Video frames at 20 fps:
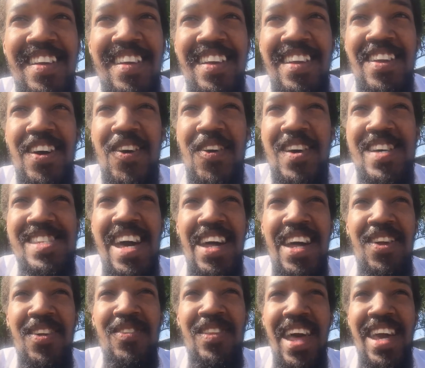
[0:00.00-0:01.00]
you know, because
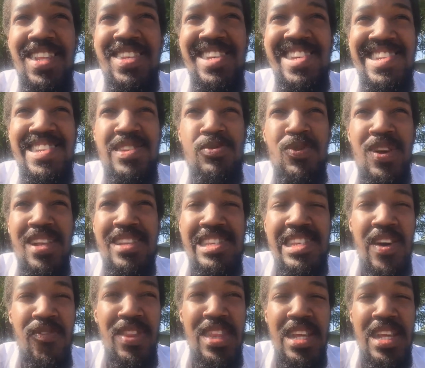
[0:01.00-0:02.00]
I don't like to just read
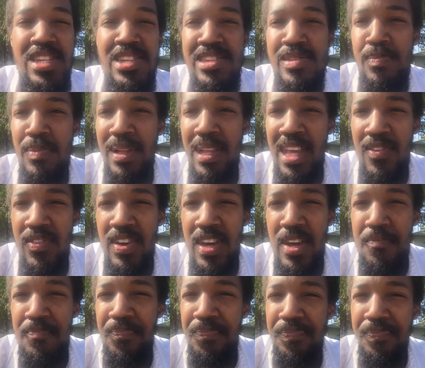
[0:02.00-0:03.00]
stuff and then just believe
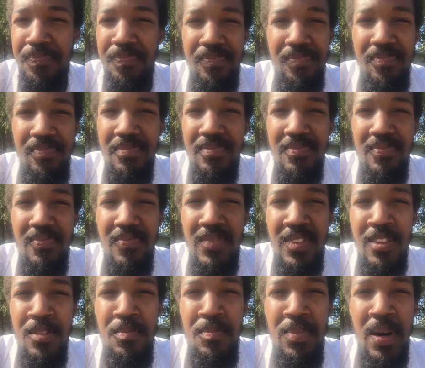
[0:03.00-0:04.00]
it.
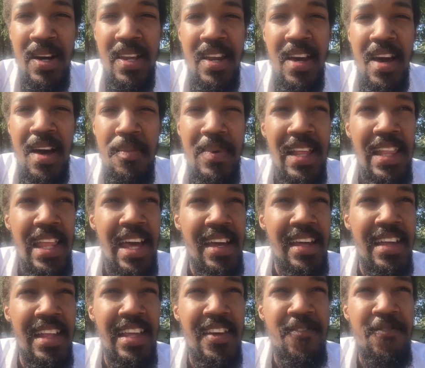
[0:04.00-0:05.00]
But I
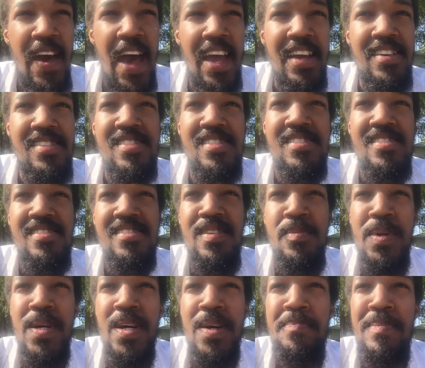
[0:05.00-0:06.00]
like facts.
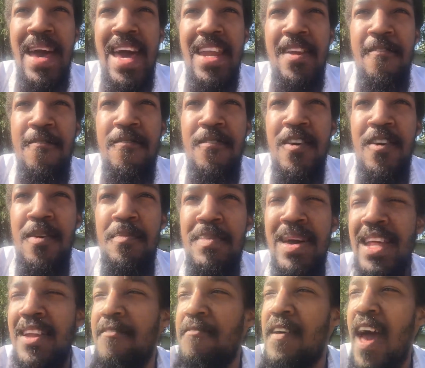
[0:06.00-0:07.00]
I'm a man
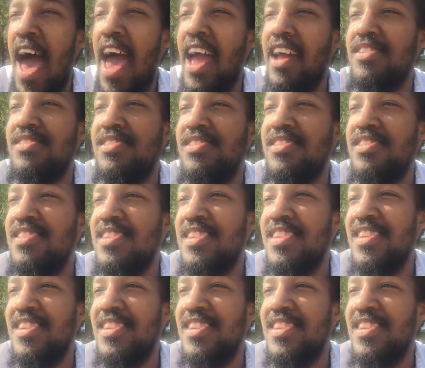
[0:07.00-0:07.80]
of facts.